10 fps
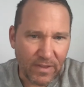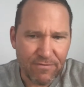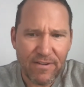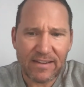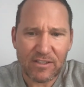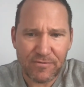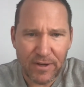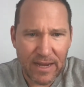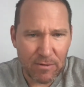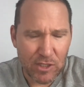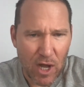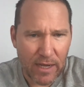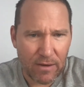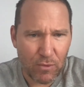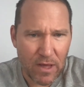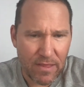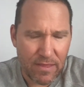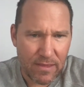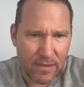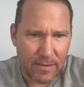In fact, it's funny. I was talking
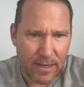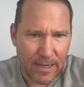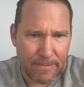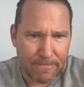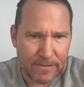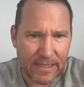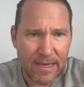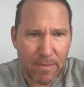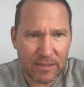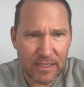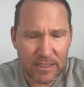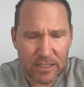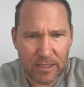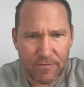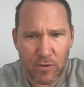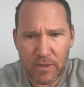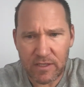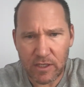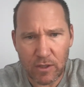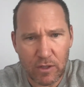with Lee about this a few
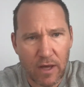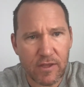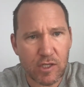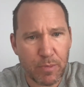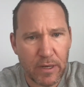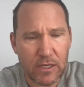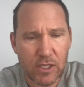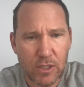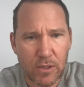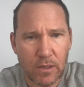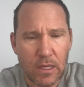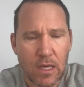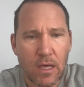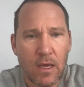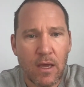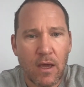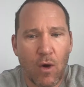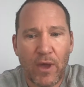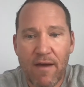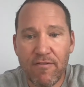weeks ago on the sprint too.
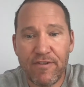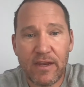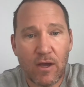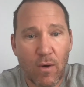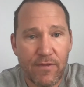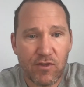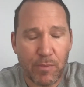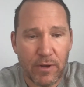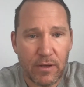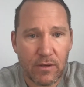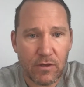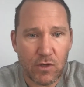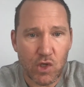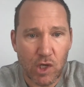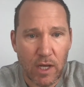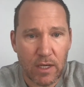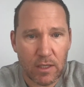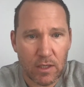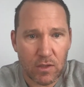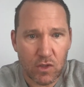We have a video on the sprint, Dushan,
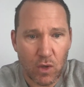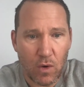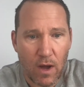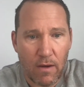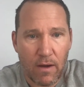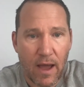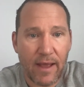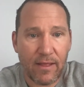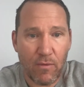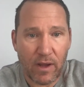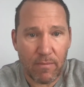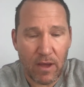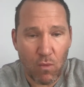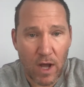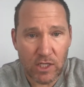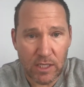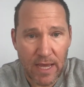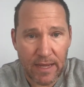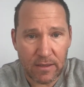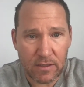so I highly recommend watching
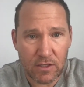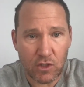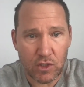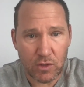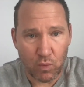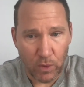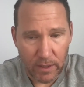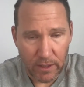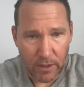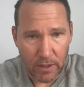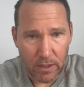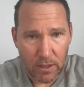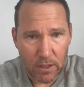that. It's really good.